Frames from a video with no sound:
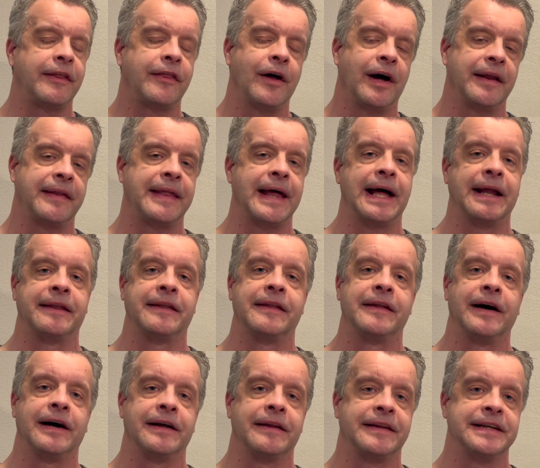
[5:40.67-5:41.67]
thought
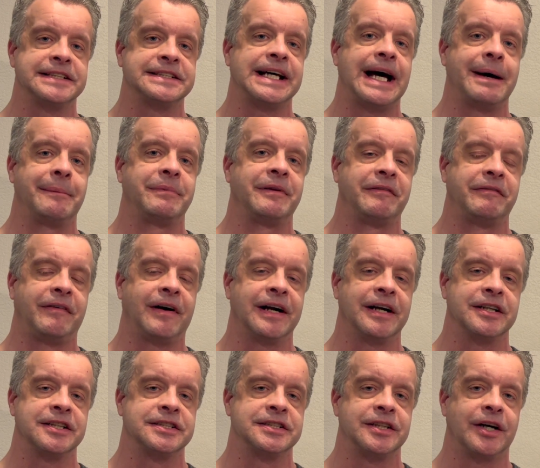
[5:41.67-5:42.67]
that this
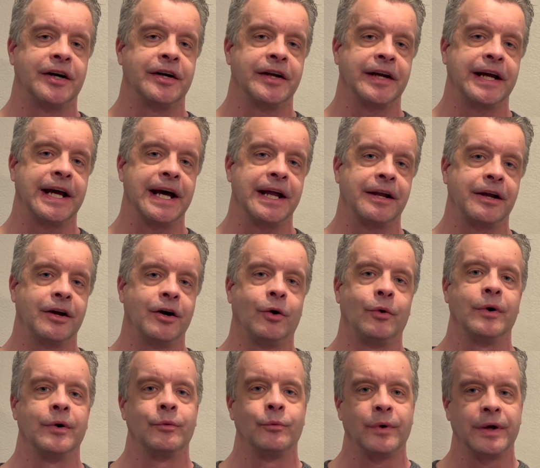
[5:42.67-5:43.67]
amplifier started getting
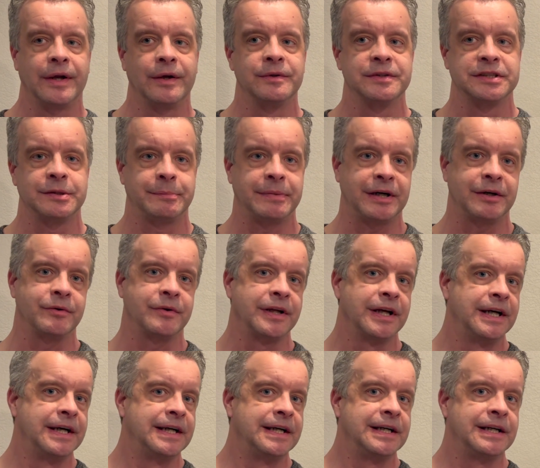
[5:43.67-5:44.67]
going when it was about
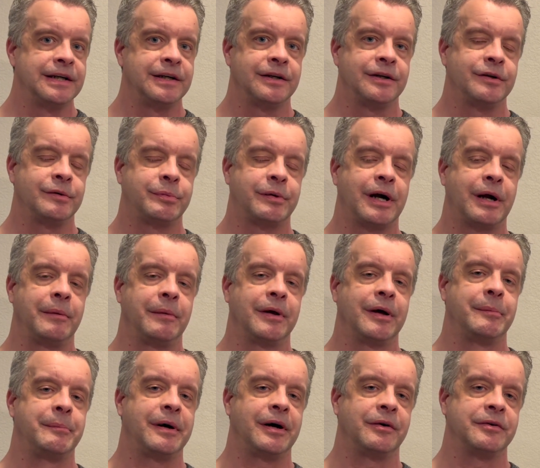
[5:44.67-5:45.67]
probably
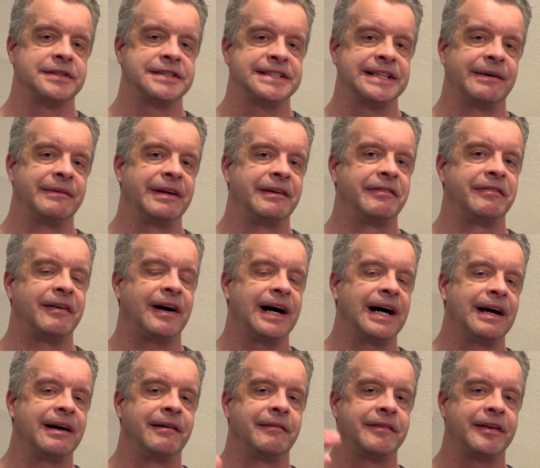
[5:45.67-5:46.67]
about
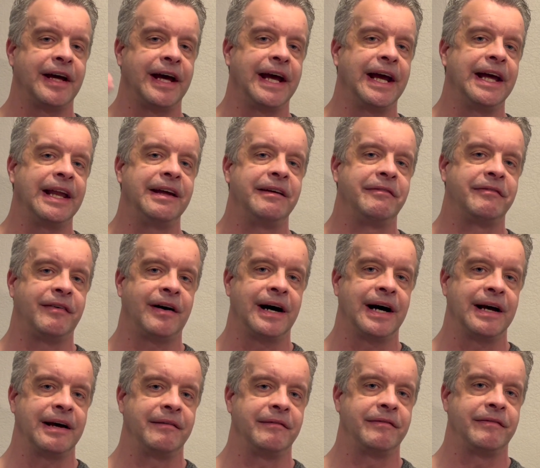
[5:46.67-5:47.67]
75 to
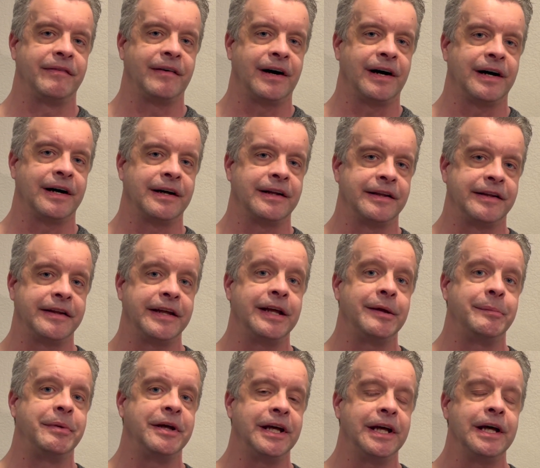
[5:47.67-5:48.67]
85
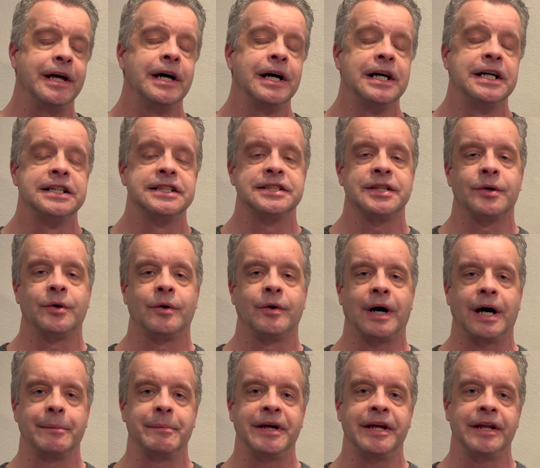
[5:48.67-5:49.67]
dB. So
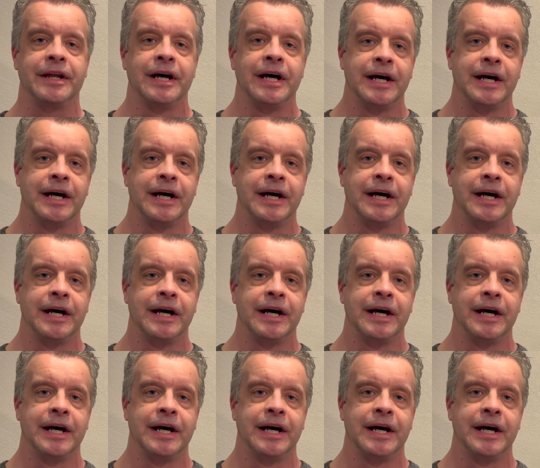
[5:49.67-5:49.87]
I mean,